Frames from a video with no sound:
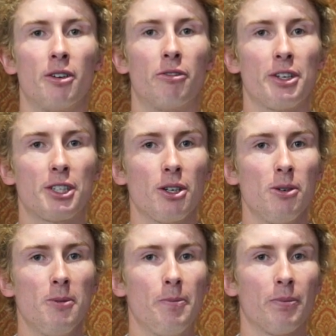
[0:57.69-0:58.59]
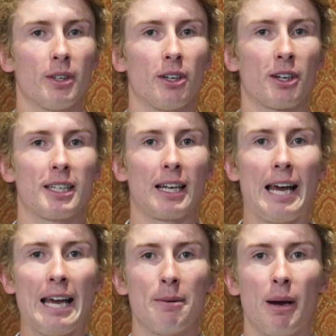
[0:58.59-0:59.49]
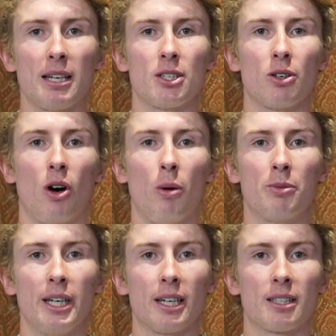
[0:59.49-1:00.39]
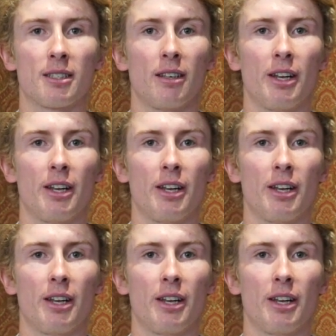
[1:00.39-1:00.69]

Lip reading: Physical looks at land bases or objects